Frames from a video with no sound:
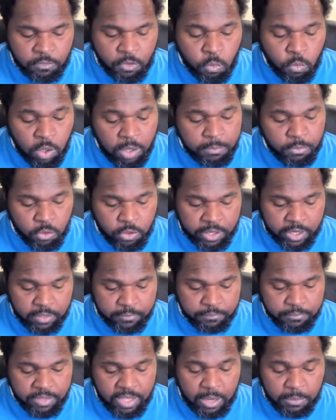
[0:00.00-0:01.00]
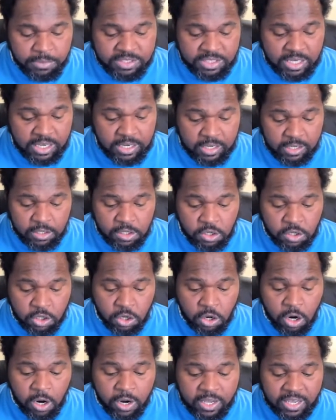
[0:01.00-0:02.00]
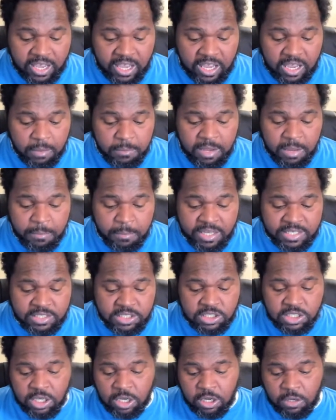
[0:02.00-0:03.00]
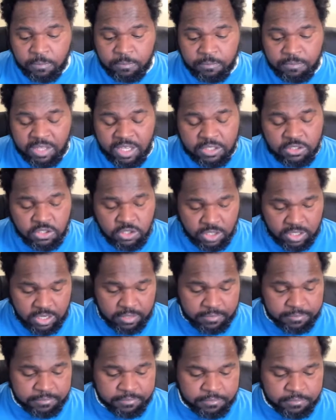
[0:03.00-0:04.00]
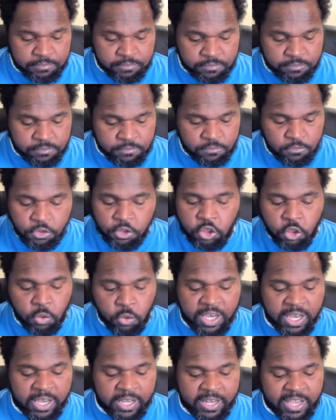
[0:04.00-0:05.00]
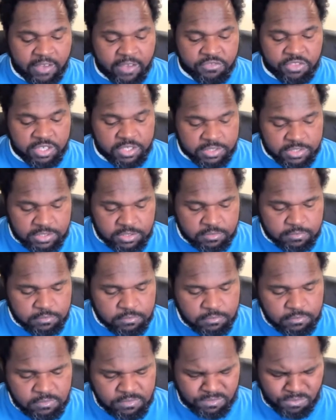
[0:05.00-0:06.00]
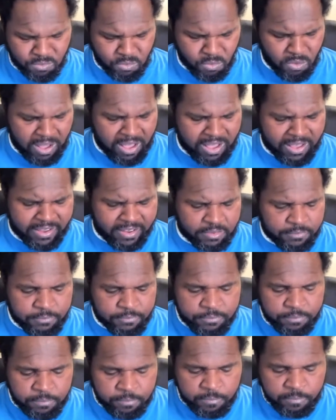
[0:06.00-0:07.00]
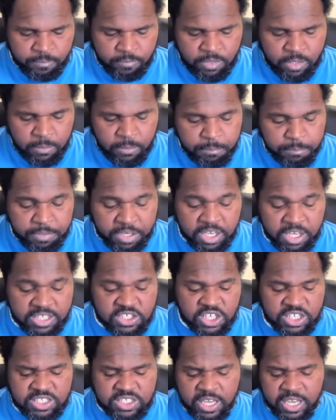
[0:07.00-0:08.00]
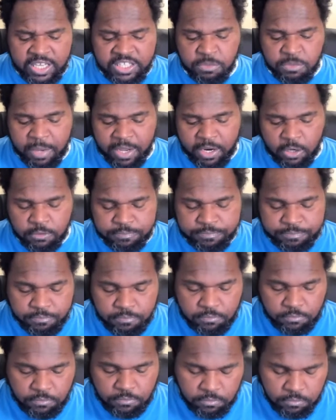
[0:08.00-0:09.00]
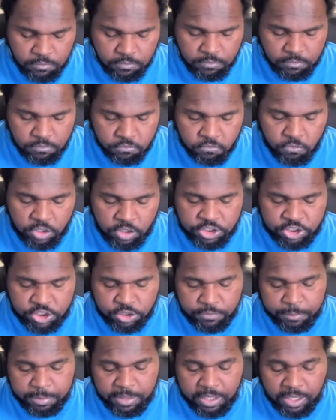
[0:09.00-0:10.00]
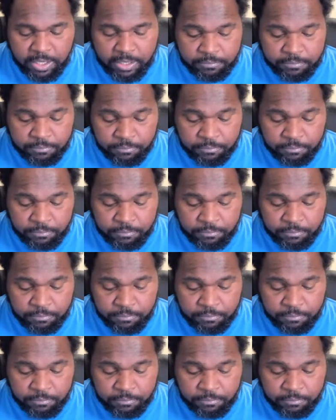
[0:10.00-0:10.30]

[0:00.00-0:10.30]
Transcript: One morning, I was eating and the guard came in my cell and took it. You can't have this. Why? Because it contains metal, she replied.